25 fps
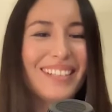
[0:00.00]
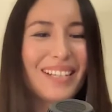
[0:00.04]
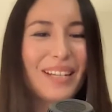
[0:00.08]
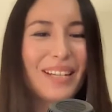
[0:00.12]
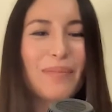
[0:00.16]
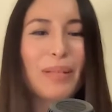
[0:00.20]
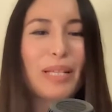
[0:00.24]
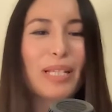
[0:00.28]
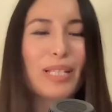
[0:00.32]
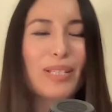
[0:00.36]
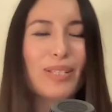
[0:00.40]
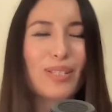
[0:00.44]
And
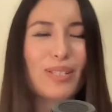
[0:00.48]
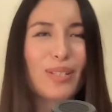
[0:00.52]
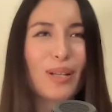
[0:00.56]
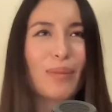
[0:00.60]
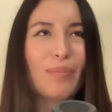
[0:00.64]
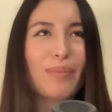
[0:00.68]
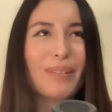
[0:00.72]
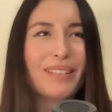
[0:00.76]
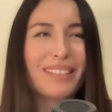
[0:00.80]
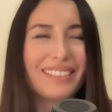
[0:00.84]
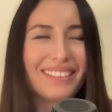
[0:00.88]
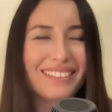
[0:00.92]
I'm like,
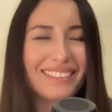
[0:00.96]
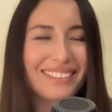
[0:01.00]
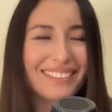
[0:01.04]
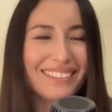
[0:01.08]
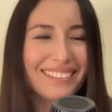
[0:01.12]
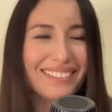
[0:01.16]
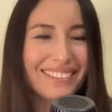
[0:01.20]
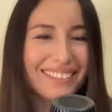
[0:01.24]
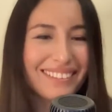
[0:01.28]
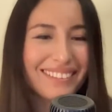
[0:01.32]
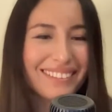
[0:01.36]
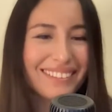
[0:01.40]
stop
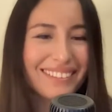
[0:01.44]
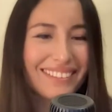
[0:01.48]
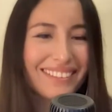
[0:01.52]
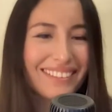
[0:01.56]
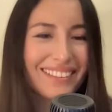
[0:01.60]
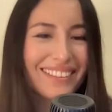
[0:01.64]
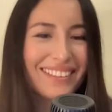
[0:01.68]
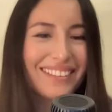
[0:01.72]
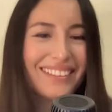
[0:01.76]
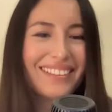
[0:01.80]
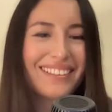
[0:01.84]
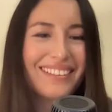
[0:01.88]

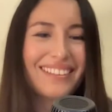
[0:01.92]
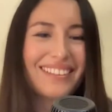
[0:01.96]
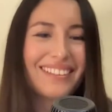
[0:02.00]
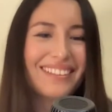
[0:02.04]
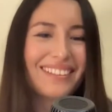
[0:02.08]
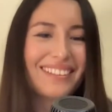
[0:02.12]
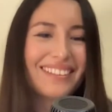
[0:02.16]
it.